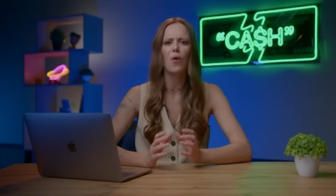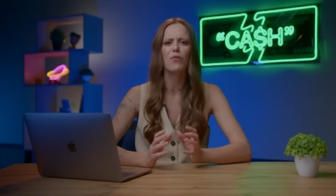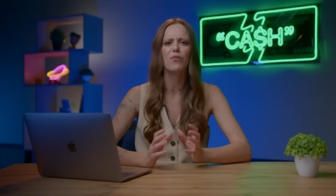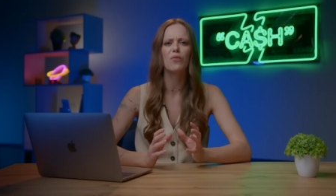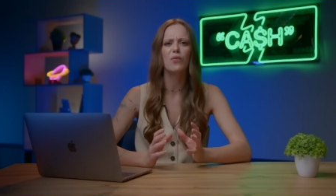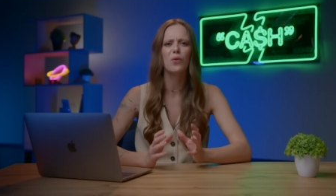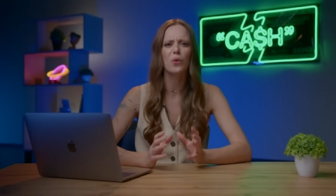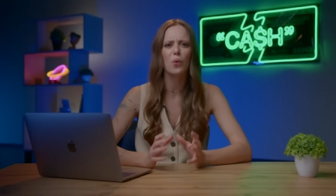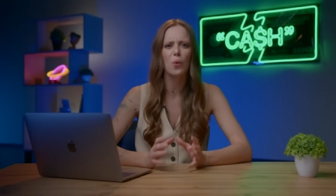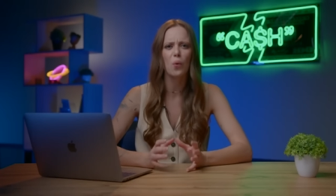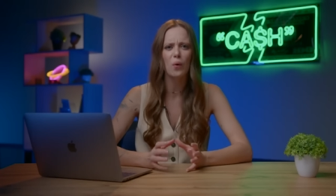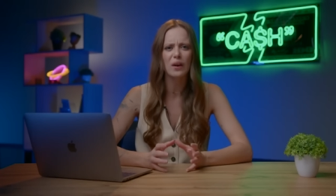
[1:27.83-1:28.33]
Of
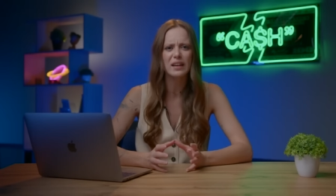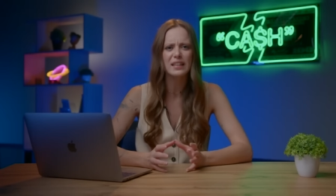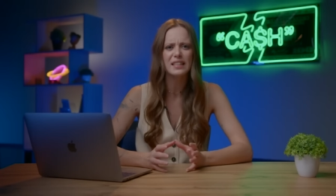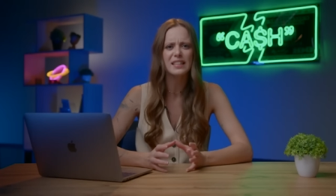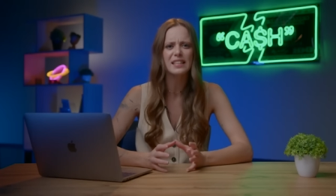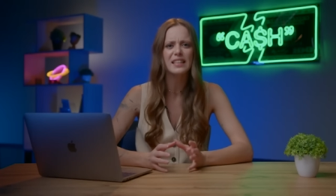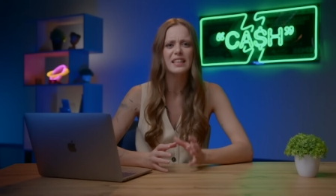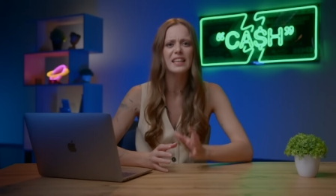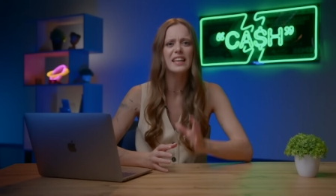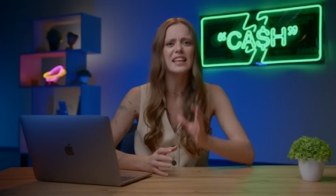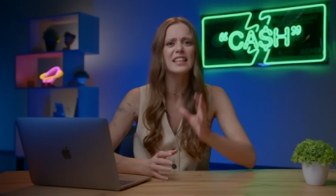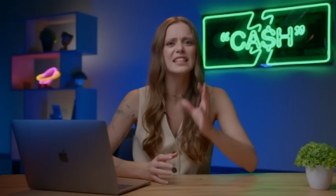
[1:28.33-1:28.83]
course,
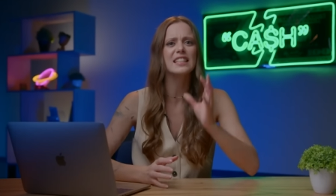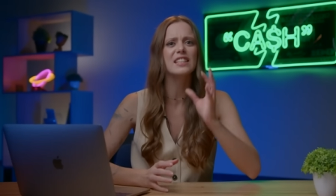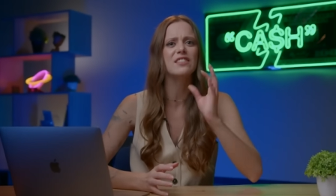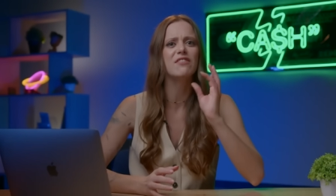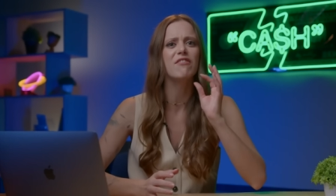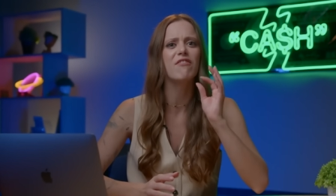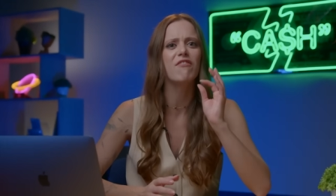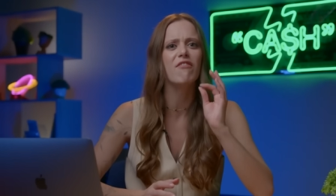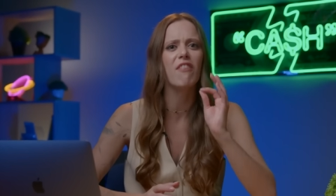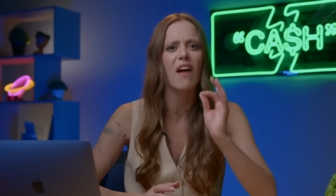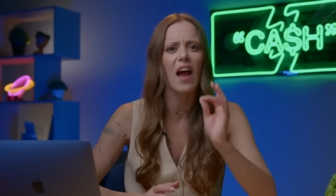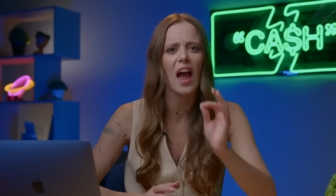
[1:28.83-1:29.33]
it's
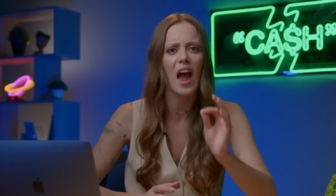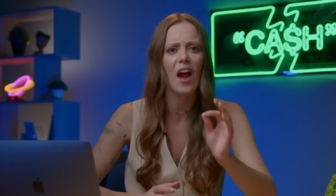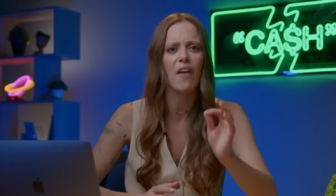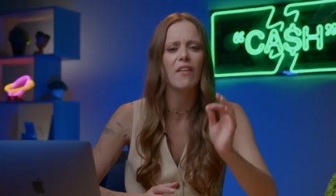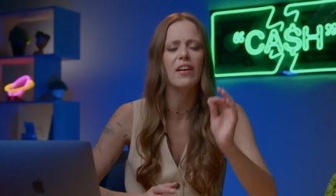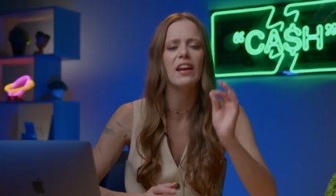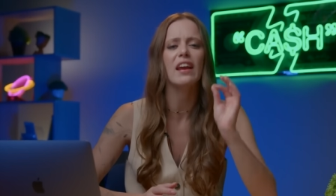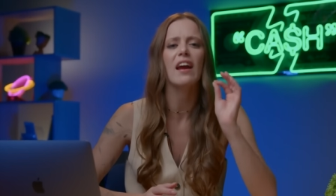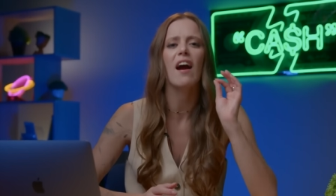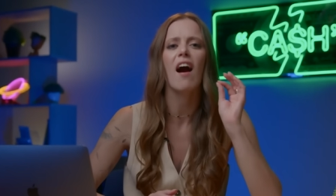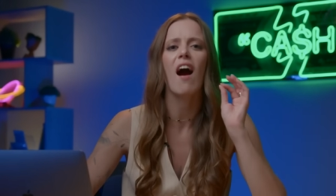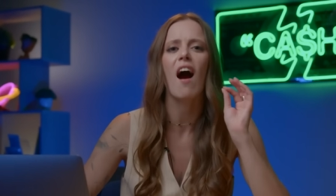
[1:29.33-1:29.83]

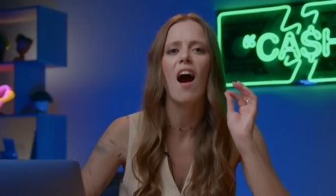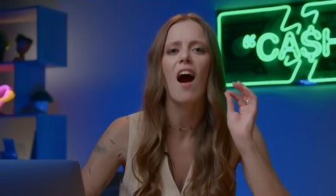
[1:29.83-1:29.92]
very